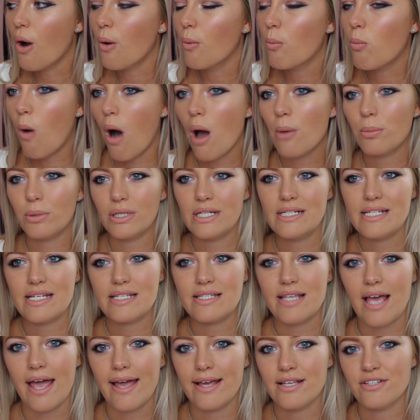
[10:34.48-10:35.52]
what I wanted to
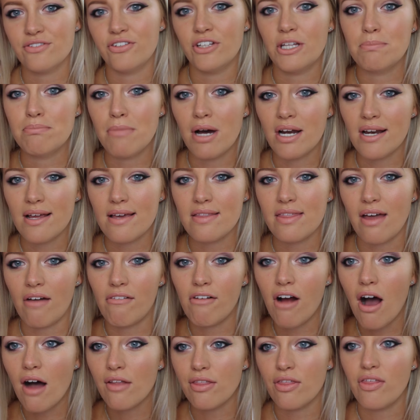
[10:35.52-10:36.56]
say is for the money,
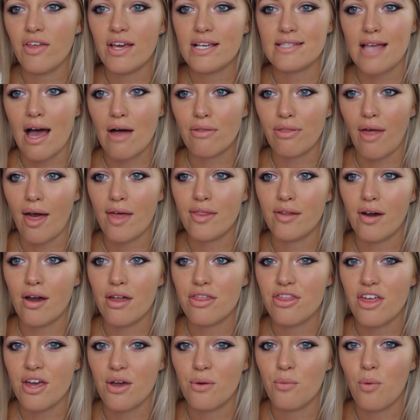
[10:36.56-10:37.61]
there are other things out there that I
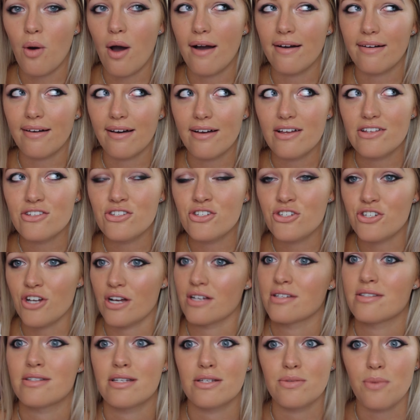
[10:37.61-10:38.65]
think work
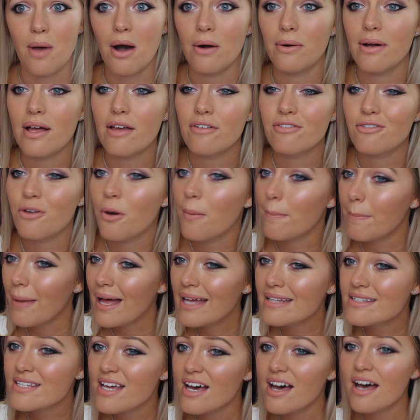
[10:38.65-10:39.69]
just as well, if not
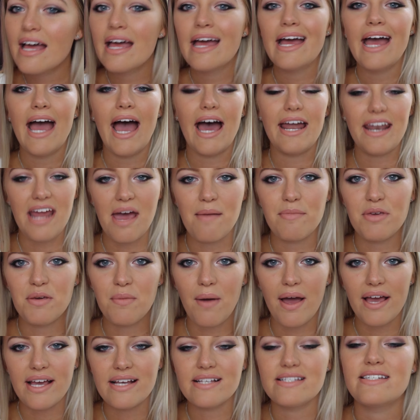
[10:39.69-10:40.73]
better. And
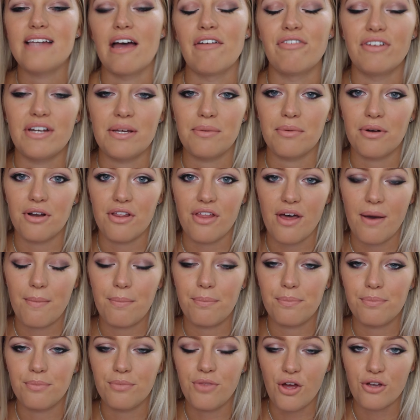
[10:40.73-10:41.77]
MUA is definitely one of their,
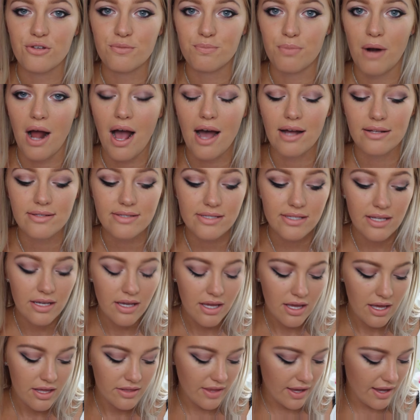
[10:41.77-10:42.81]
those brands.
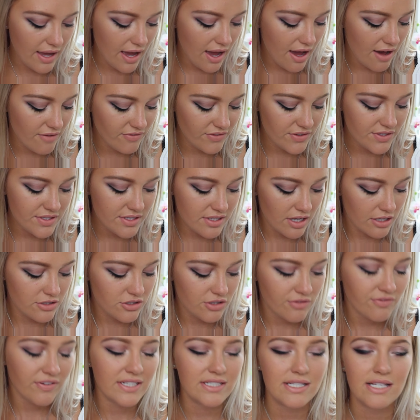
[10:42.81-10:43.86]
They have
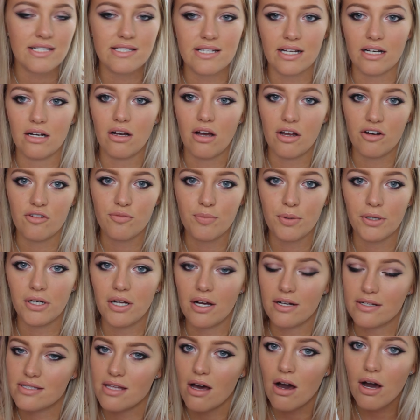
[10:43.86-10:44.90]
such a fantastic line of
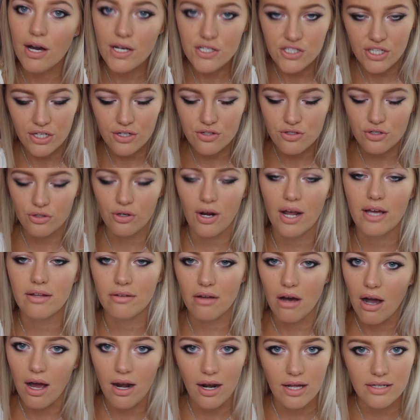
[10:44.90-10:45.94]
products. The eyeshadows are great,
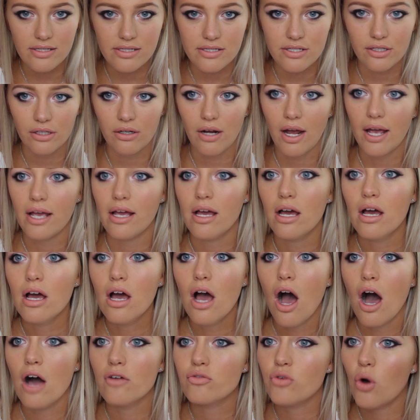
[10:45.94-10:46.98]
the highlighters are great.
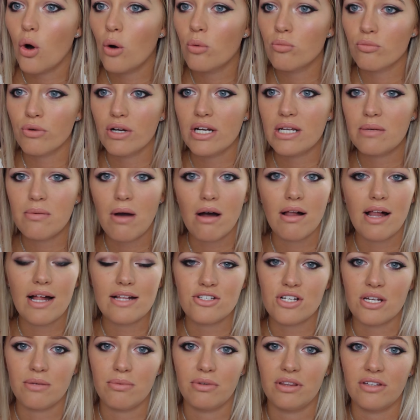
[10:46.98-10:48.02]
I've gotten really well
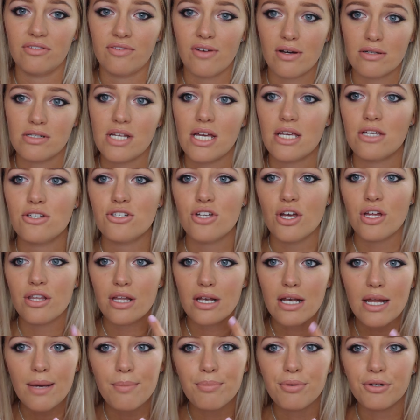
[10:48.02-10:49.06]
actually with the foundation,
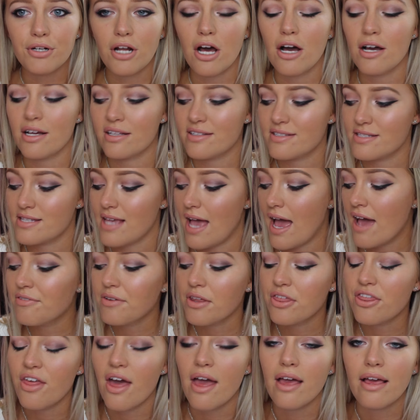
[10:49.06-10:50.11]
the lip products,
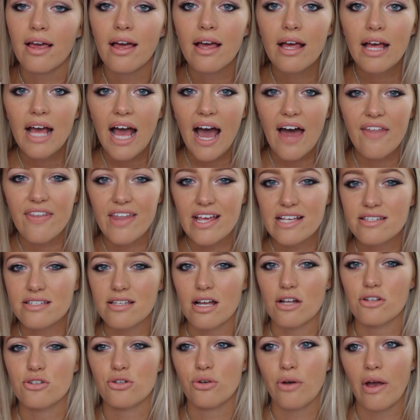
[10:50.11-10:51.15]
everything. And they're
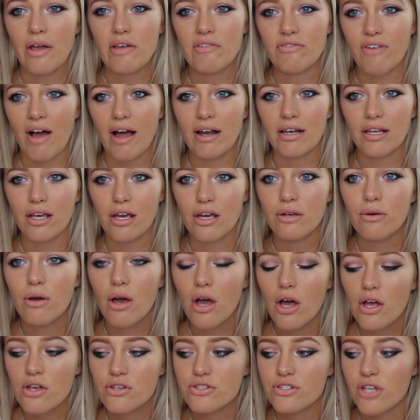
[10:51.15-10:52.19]
such great value.
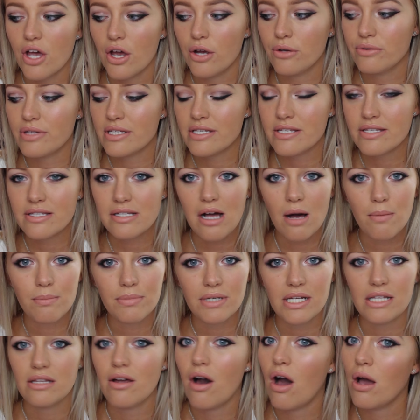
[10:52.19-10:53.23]
So this is a
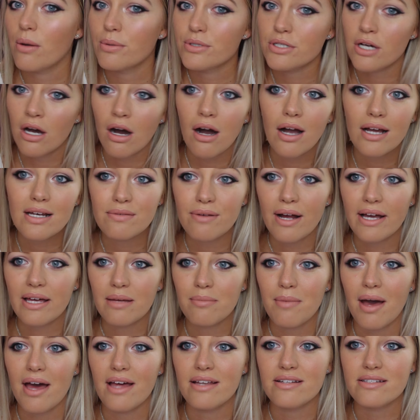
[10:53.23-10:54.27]
company that I would highly
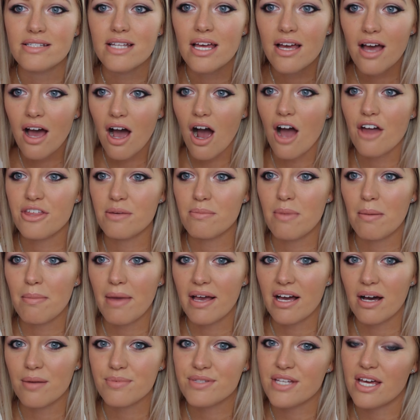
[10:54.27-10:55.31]
recommend. I think my
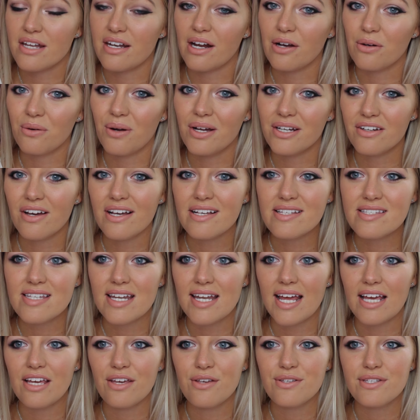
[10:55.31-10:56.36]
makeup turned out quite nice
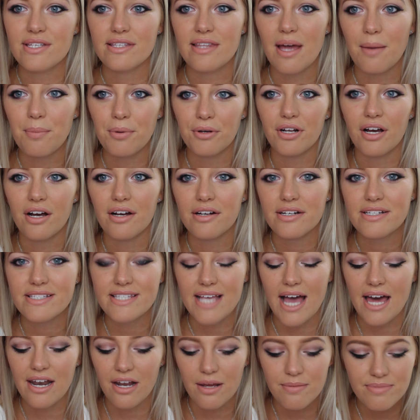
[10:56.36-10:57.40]
today using their
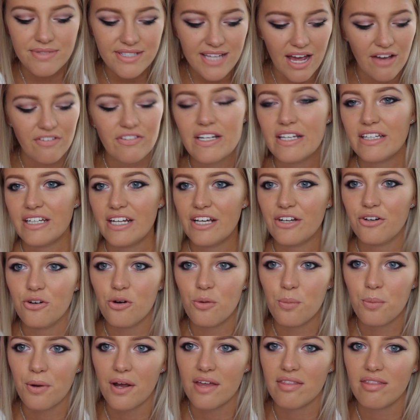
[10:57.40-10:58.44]
products, and I'm definitely gonna
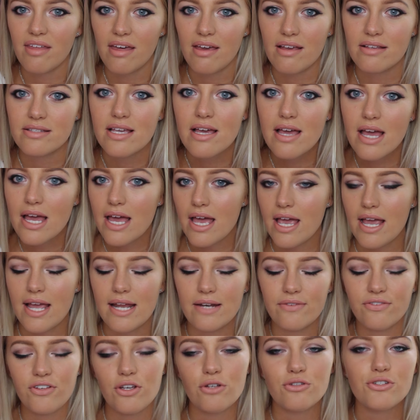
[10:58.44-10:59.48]
incorporate these
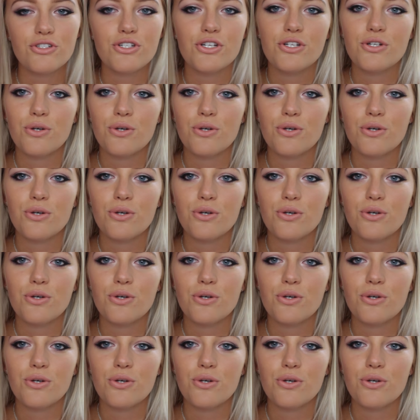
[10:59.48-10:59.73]
in future